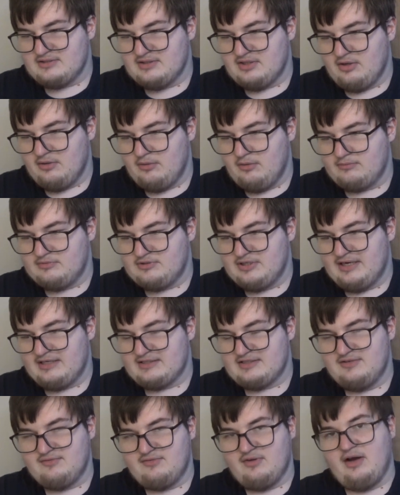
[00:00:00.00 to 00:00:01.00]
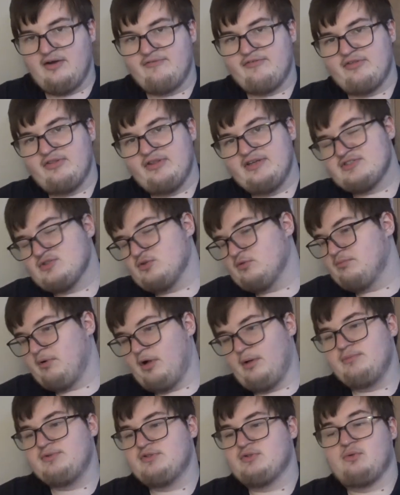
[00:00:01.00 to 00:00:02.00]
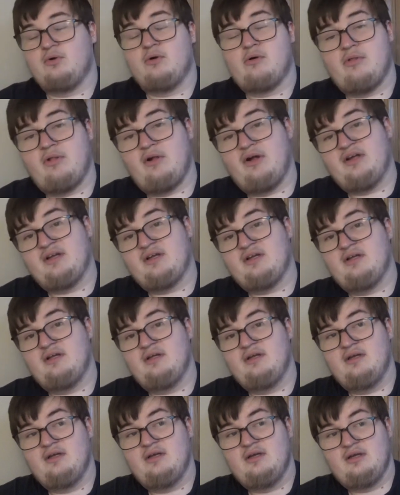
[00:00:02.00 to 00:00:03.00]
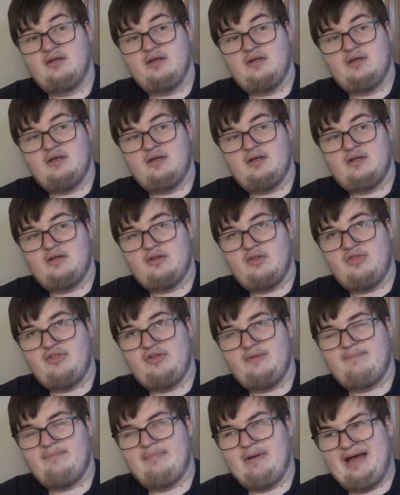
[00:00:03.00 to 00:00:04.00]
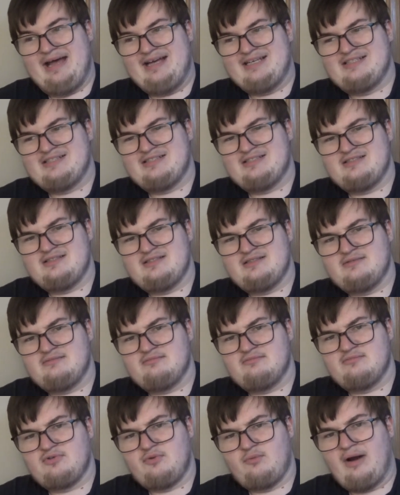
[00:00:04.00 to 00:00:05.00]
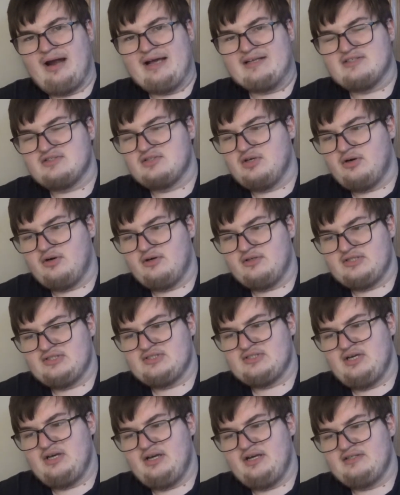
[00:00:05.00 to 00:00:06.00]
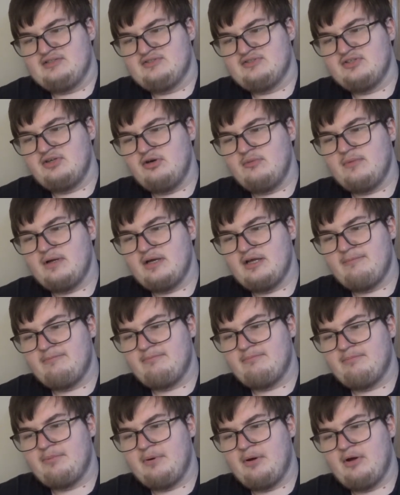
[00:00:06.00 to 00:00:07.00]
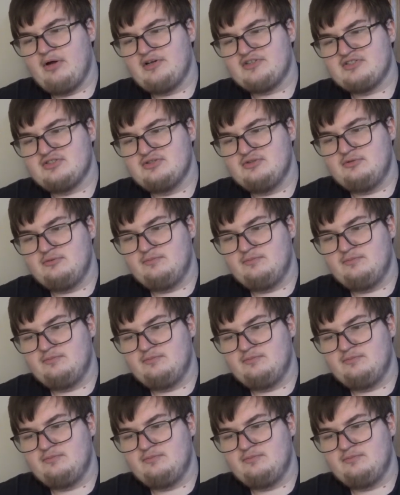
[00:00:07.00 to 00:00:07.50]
go objective, either this or Bulbasaur are, like, the best grass starter designs. They're not my personal